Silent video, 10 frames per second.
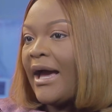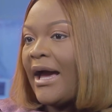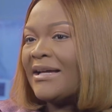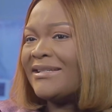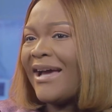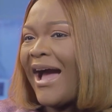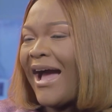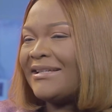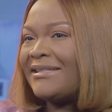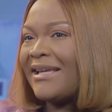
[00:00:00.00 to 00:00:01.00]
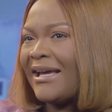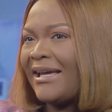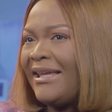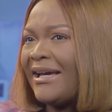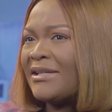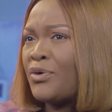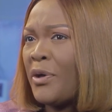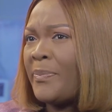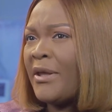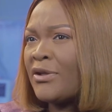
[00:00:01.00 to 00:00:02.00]
And I think I saw
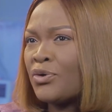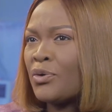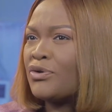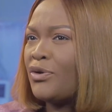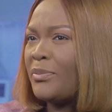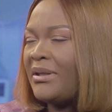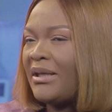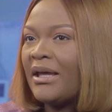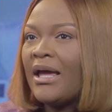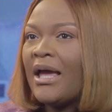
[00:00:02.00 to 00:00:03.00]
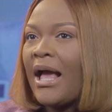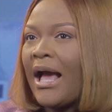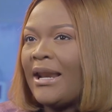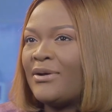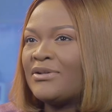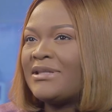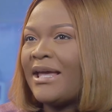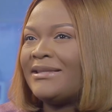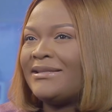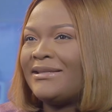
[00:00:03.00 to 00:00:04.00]
a picture or something. And I was just
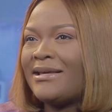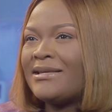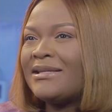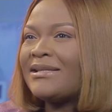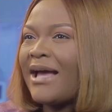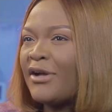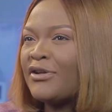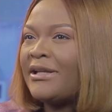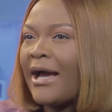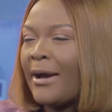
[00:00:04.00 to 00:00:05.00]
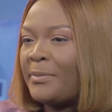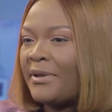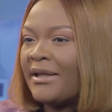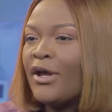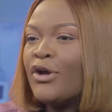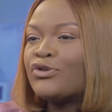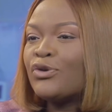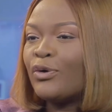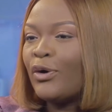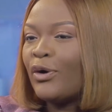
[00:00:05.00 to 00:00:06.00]
like, is this actually happening?
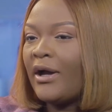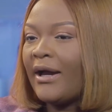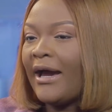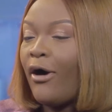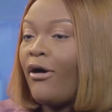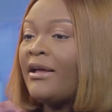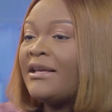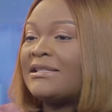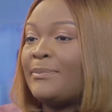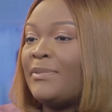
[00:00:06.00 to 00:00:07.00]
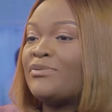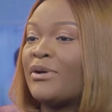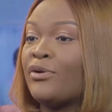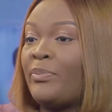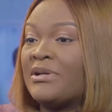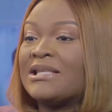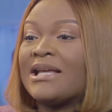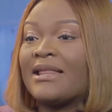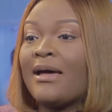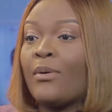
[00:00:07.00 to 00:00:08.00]
So all his siblings were not present
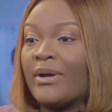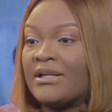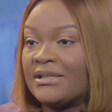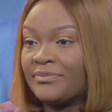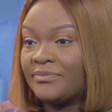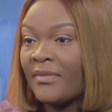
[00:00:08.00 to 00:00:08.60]
at that wedding.